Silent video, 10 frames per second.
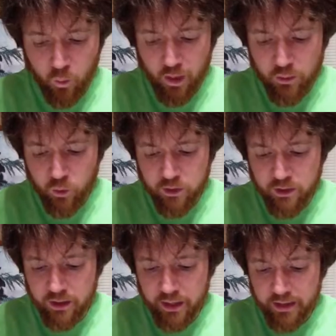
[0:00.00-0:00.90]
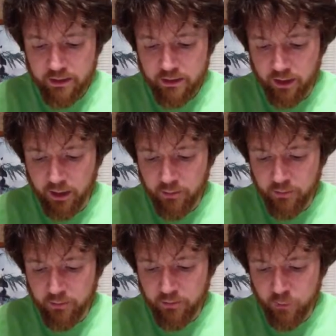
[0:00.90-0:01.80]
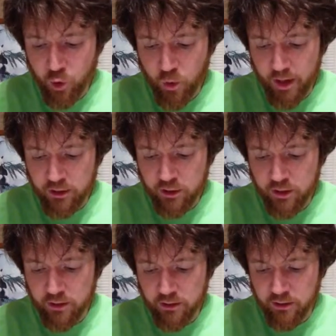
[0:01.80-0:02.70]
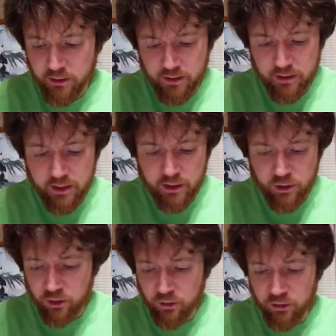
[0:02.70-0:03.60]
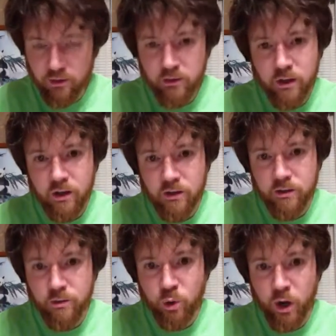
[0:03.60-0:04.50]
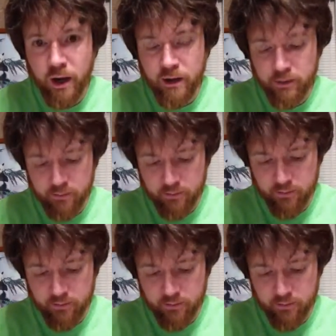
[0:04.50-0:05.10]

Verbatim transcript: When was the last time you ask Jesus to teach you to pray,